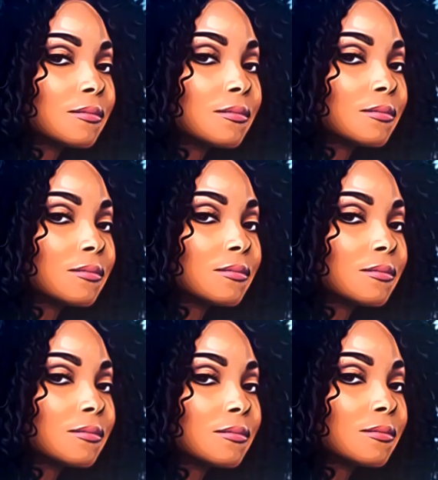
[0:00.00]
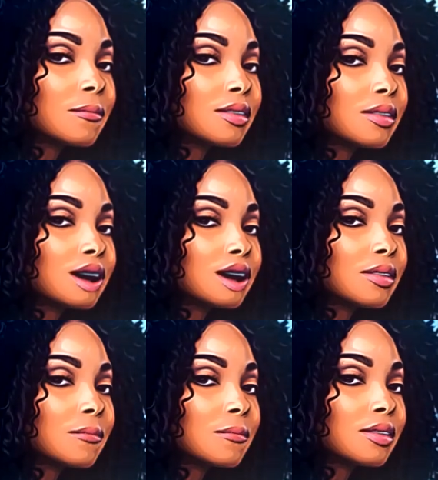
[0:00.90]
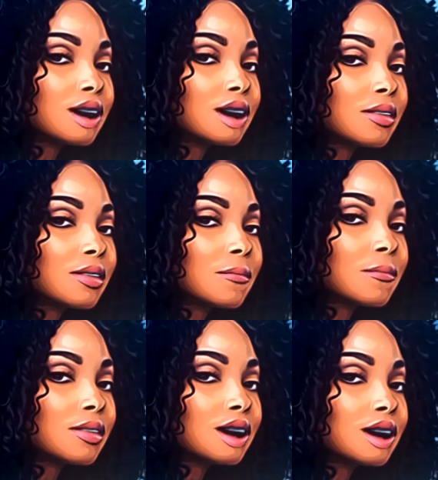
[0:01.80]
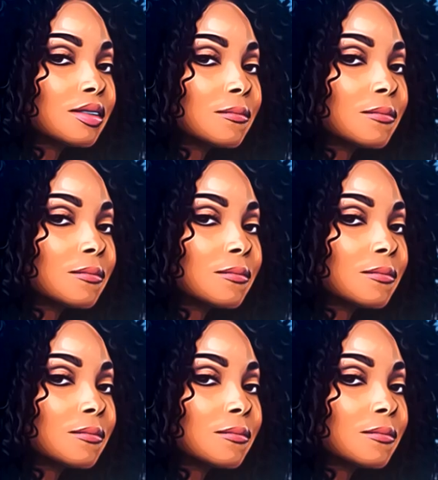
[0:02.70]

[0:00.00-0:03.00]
which is probably why she is the way that she is.